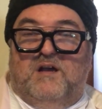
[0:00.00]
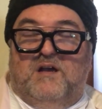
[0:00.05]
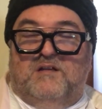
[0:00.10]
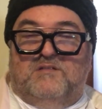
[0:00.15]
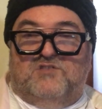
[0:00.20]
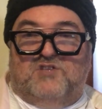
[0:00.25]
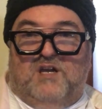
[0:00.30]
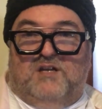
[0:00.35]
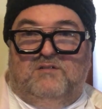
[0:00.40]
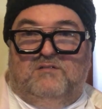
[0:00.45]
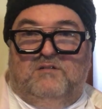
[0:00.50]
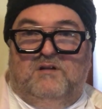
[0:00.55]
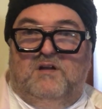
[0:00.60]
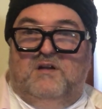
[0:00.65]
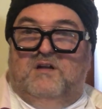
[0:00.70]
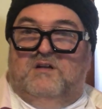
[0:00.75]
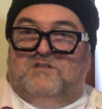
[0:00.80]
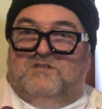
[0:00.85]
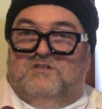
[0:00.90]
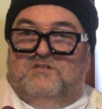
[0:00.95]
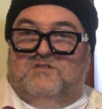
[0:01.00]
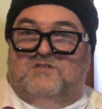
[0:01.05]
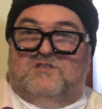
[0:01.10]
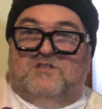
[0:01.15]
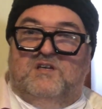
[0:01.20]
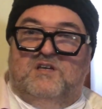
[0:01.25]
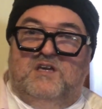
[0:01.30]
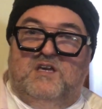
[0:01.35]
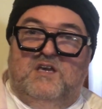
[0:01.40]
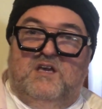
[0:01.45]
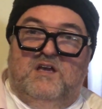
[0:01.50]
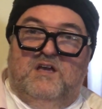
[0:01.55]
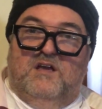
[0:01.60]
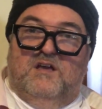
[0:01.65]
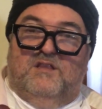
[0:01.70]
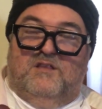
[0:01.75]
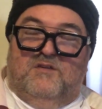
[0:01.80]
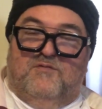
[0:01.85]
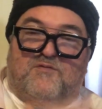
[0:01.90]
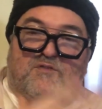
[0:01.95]
channel to see
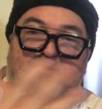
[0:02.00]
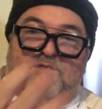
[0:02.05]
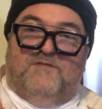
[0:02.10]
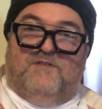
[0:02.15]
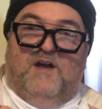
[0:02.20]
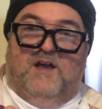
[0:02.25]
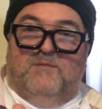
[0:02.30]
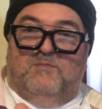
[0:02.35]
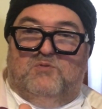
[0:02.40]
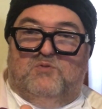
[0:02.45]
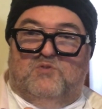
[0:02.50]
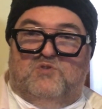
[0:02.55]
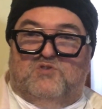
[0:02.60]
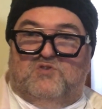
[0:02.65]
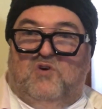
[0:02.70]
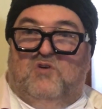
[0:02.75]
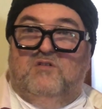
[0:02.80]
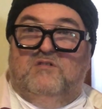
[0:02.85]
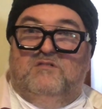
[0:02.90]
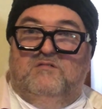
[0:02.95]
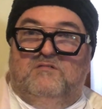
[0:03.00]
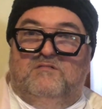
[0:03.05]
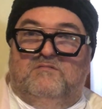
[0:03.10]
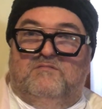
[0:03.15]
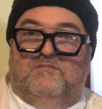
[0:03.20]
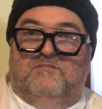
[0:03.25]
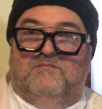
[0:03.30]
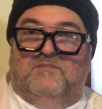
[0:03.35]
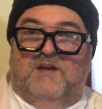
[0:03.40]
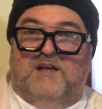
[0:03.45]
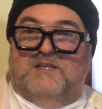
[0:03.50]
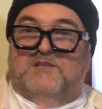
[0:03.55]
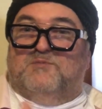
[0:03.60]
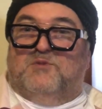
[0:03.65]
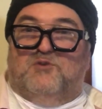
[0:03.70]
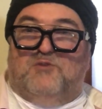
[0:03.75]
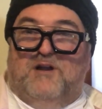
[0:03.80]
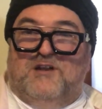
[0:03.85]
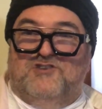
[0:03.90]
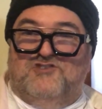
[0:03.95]
the Fret Fables song
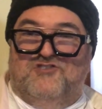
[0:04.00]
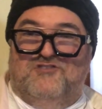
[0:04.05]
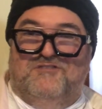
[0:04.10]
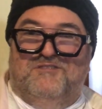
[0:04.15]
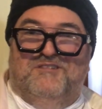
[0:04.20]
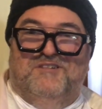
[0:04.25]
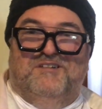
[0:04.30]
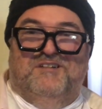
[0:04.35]
exploration,